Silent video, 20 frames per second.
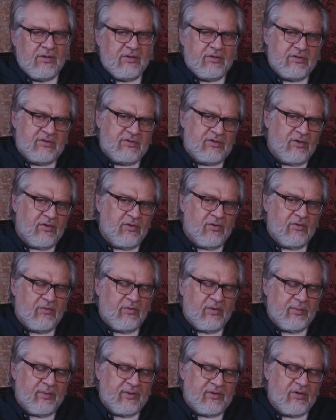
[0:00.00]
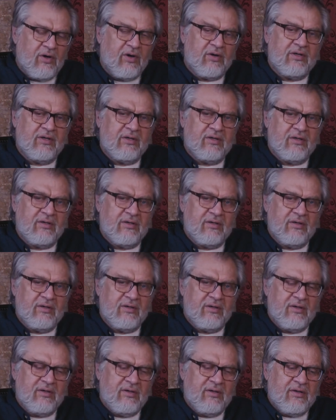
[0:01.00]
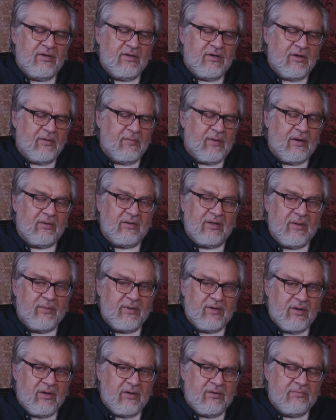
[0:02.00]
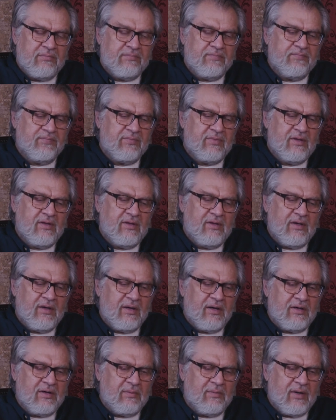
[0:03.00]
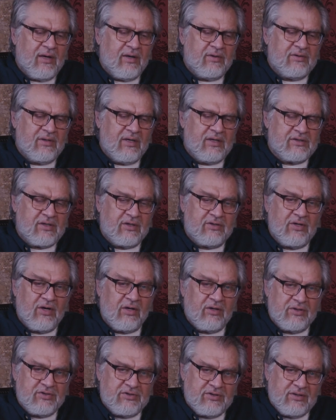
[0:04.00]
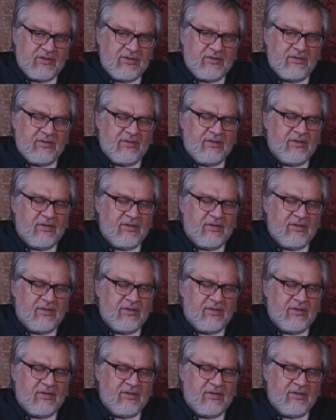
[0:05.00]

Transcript: So we'll be talking about Lebanon and about eschatology